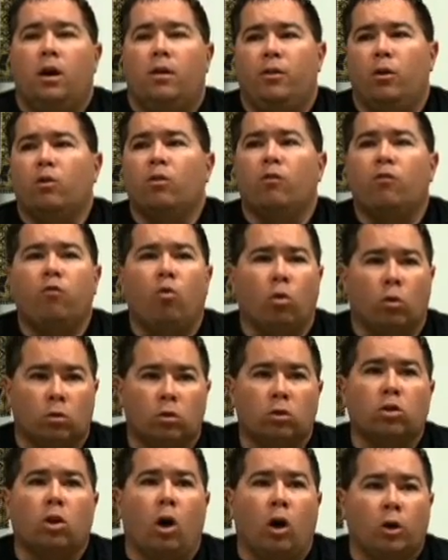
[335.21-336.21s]
They're the 4
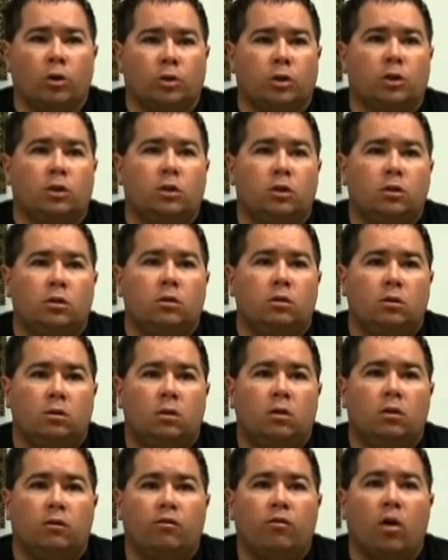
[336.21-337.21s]
largest
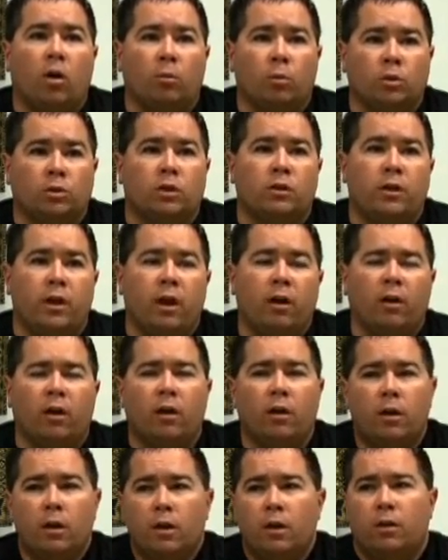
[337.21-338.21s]
farmers in the
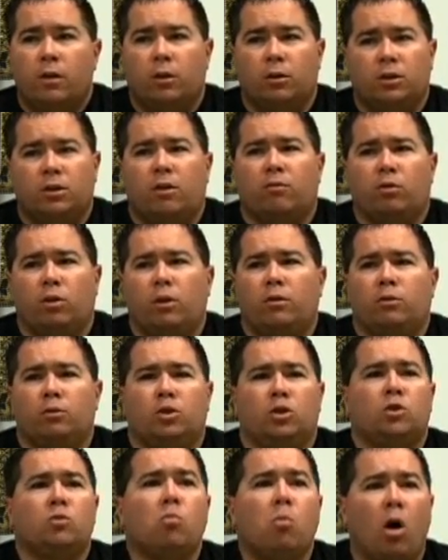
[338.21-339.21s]
area. There are several other
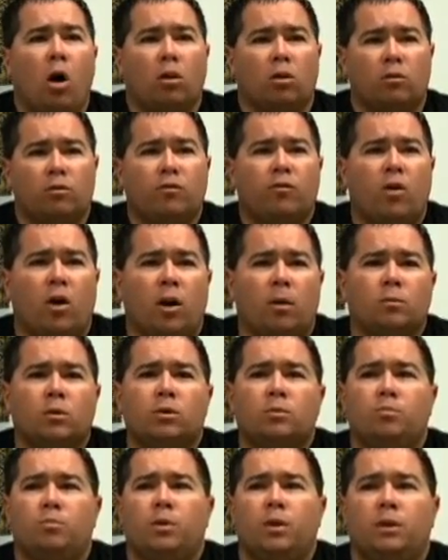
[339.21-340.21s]
smaller
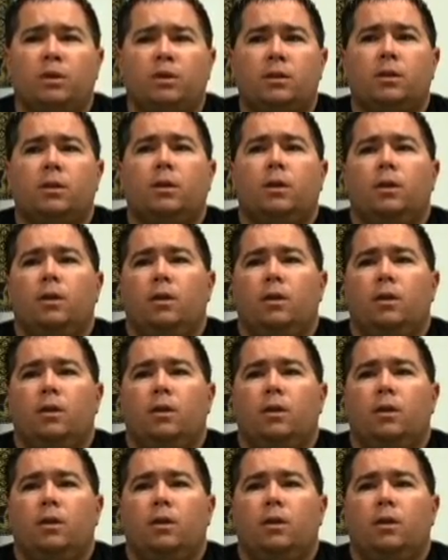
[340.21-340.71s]
farms, but